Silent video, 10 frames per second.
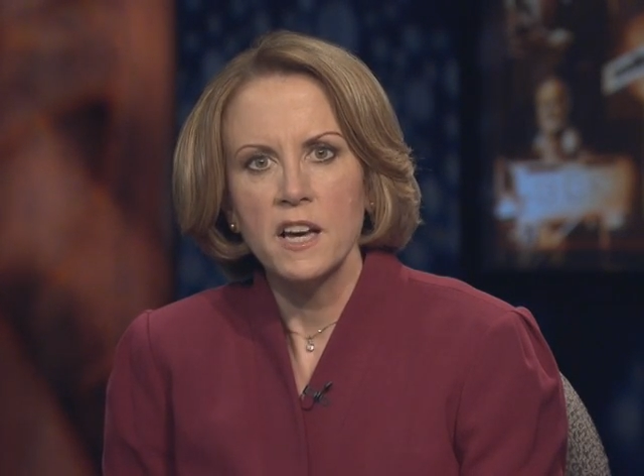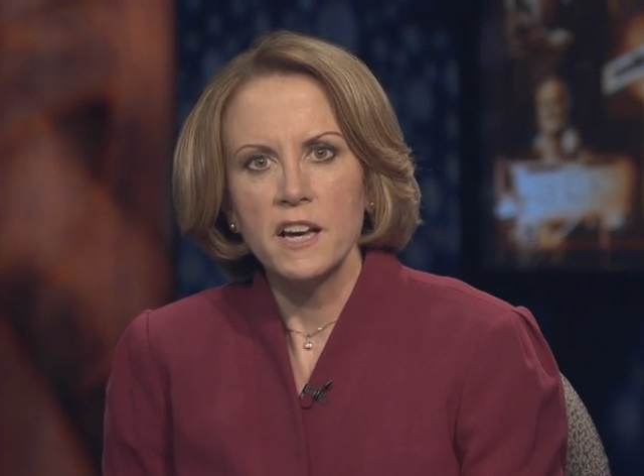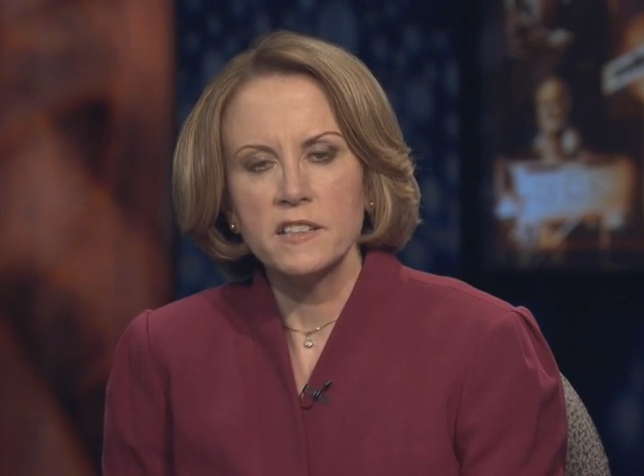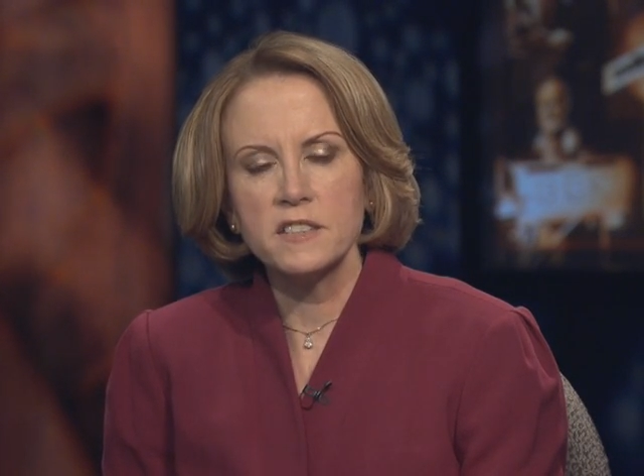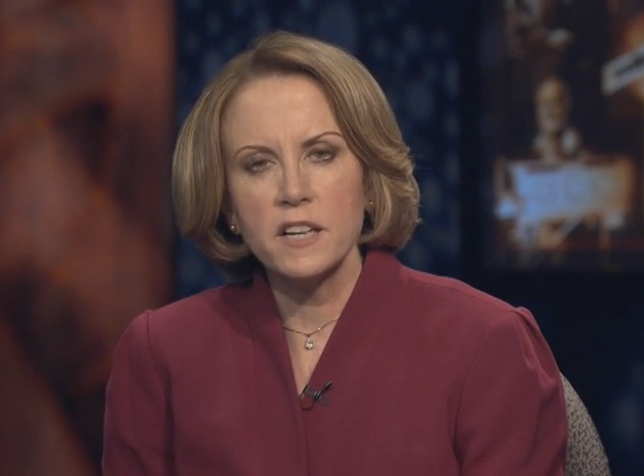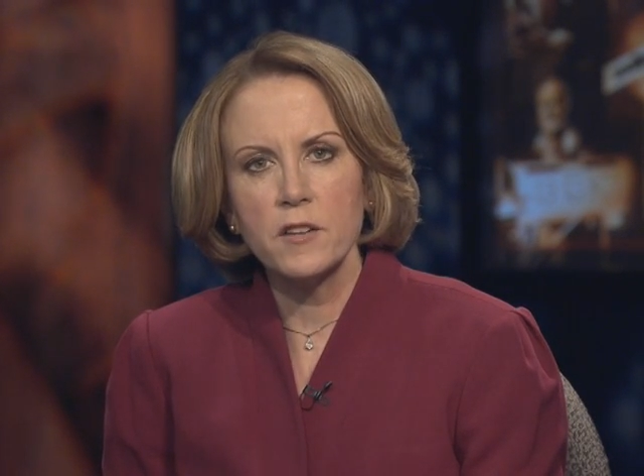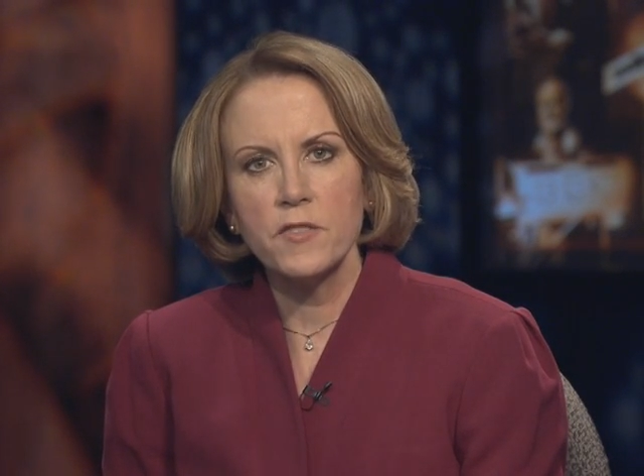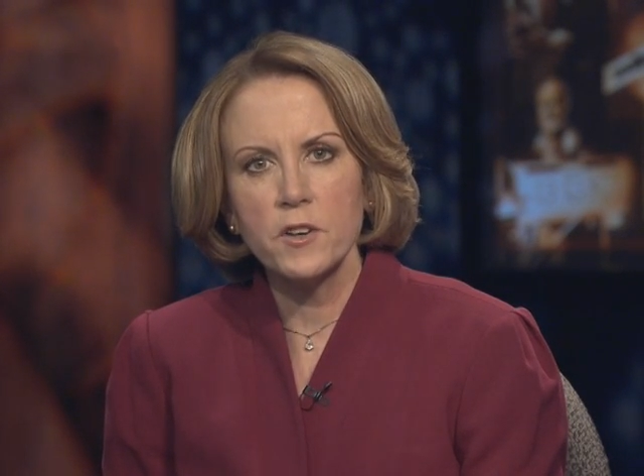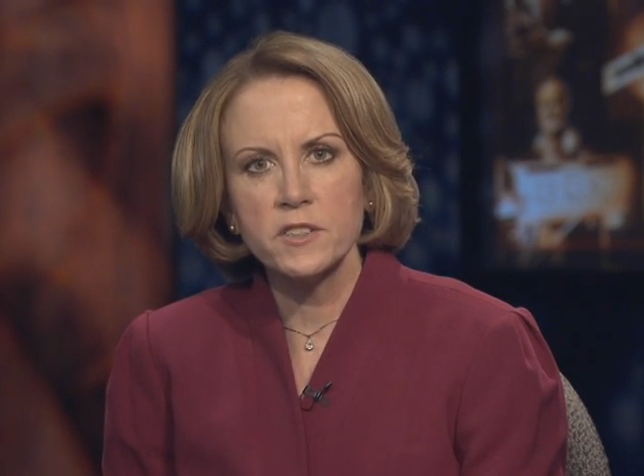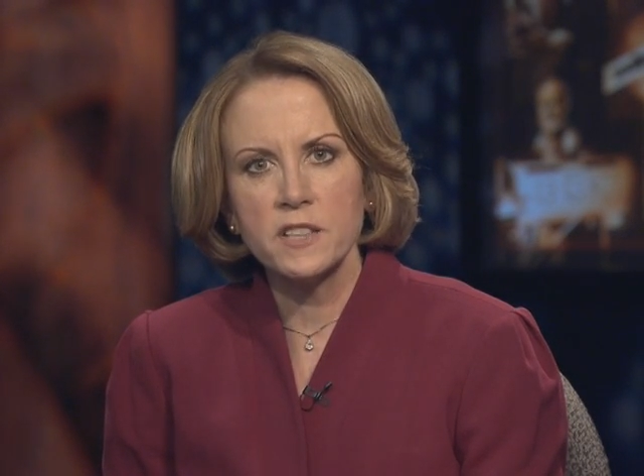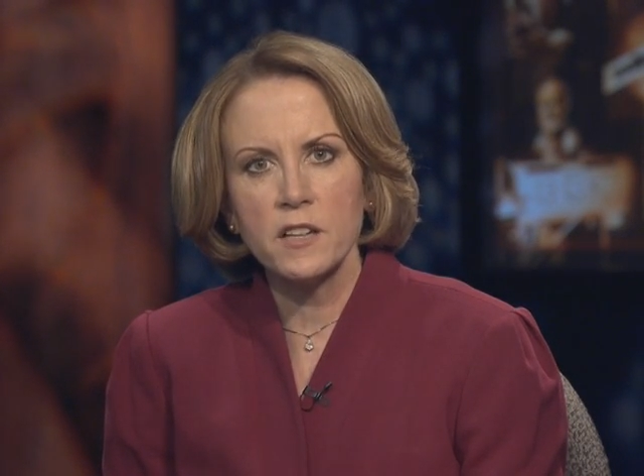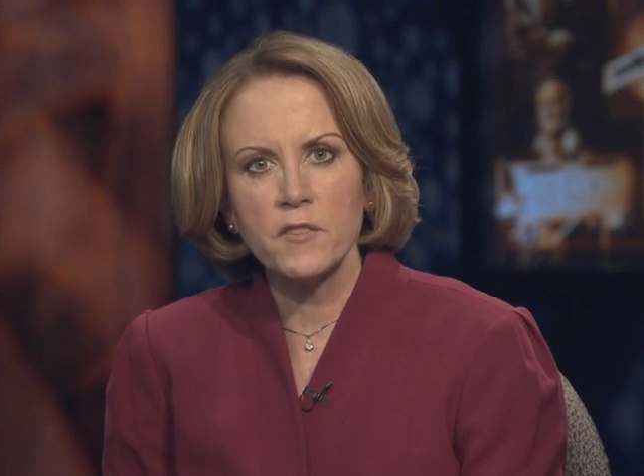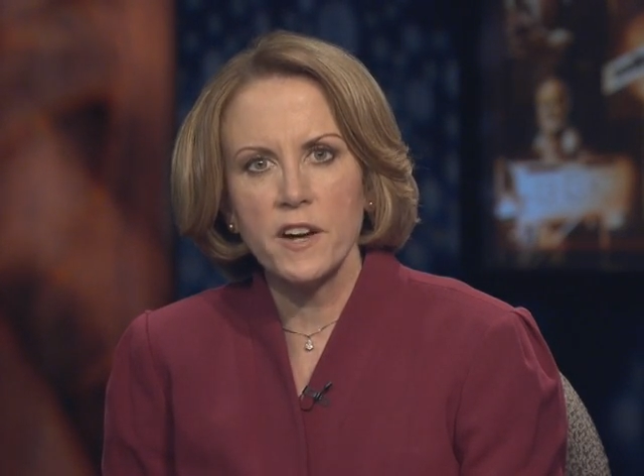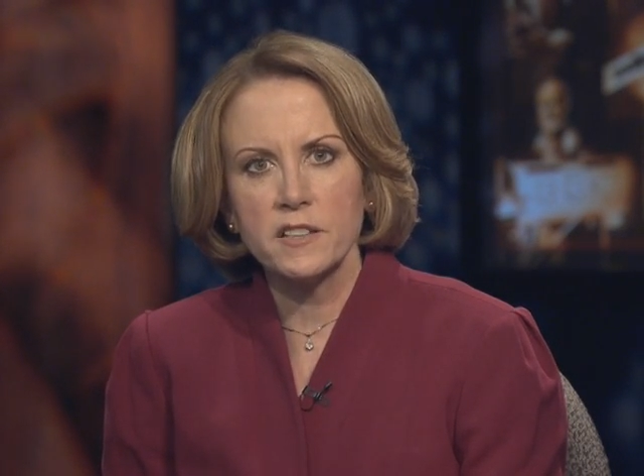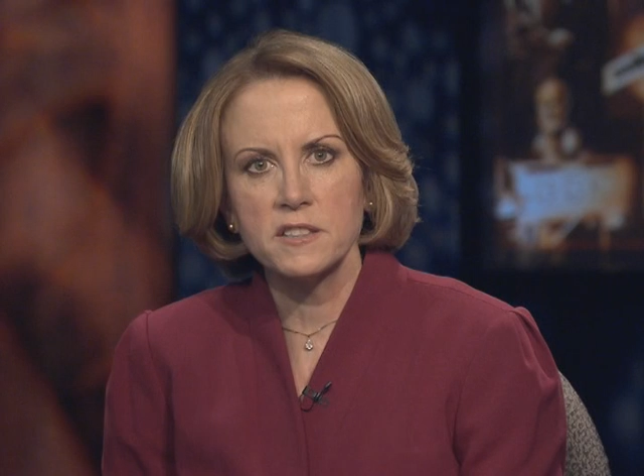instead of varicella
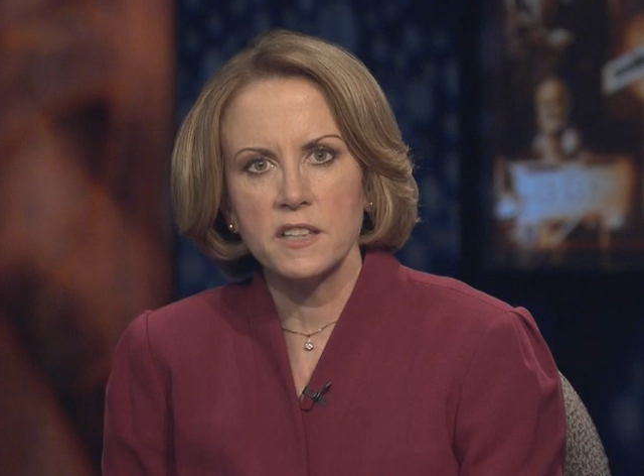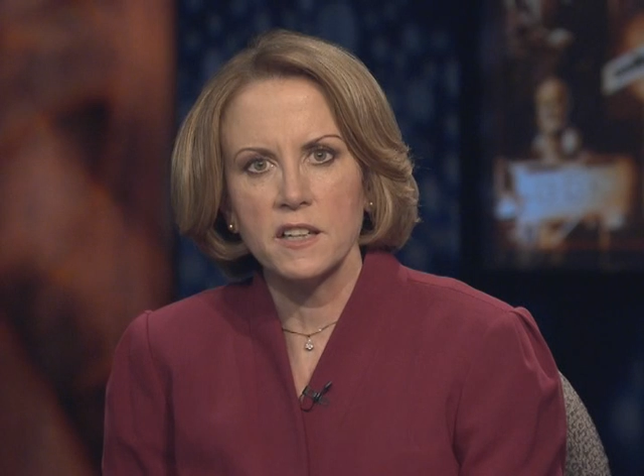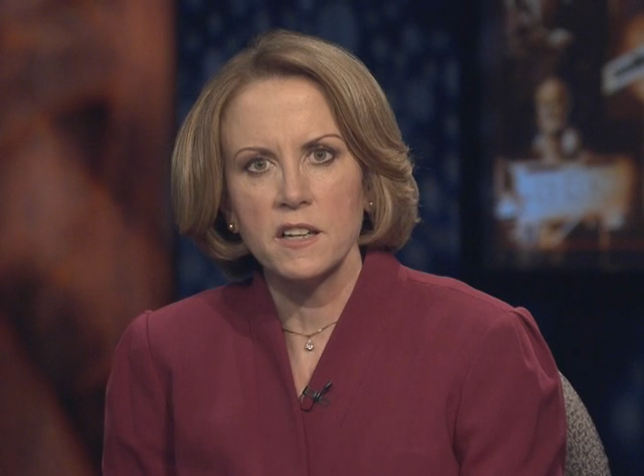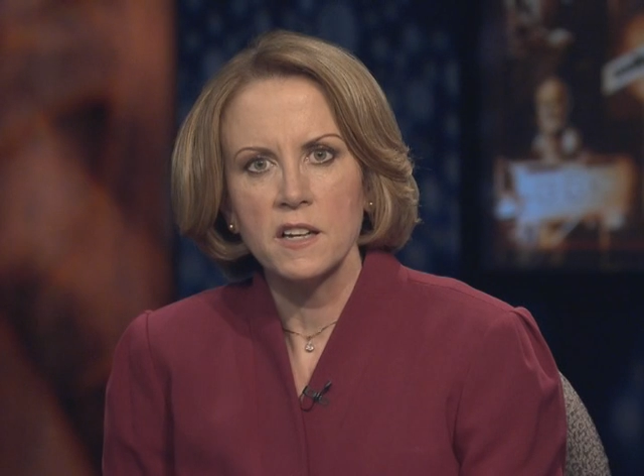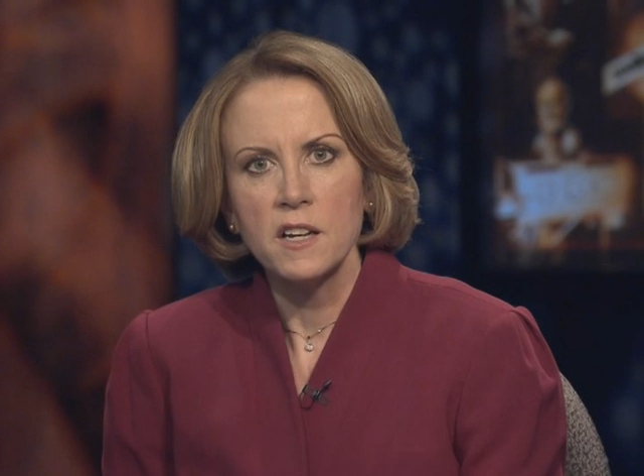vaccine.